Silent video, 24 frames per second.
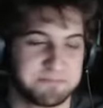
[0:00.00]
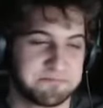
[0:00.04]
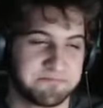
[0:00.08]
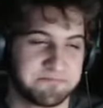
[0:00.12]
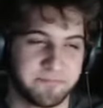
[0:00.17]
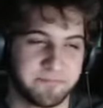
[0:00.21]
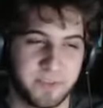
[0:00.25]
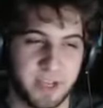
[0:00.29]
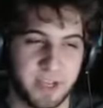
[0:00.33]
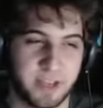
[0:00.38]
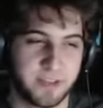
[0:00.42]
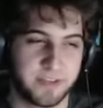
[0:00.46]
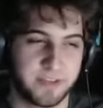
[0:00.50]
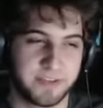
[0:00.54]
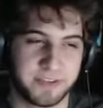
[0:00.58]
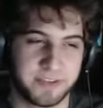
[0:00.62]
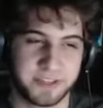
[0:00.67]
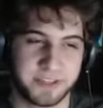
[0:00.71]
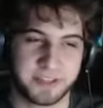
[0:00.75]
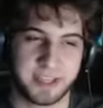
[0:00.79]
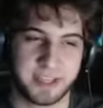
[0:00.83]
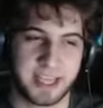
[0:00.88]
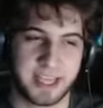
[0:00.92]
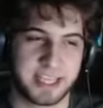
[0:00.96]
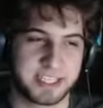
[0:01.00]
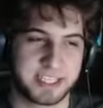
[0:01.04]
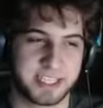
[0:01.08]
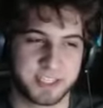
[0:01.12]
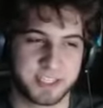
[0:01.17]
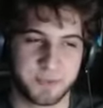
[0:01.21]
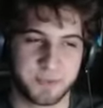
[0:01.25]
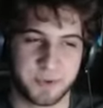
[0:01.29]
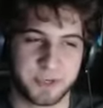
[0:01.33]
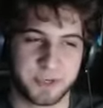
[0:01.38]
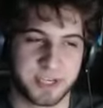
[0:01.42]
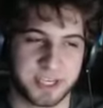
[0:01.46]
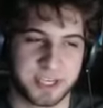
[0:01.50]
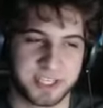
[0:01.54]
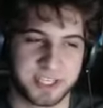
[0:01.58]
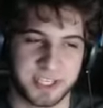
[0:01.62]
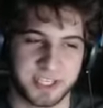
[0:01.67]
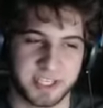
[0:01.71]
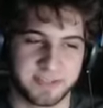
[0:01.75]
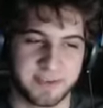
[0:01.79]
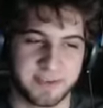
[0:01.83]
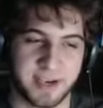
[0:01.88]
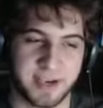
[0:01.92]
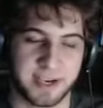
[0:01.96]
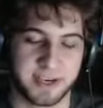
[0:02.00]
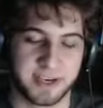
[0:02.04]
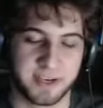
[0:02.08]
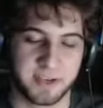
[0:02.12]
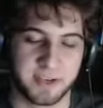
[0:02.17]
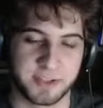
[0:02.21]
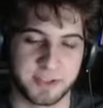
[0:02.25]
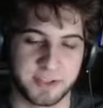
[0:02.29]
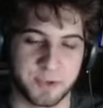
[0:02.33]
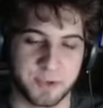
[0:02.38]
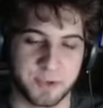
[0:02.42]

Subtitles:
Yeah, the headsets weren't touching. It's fine. That's cool.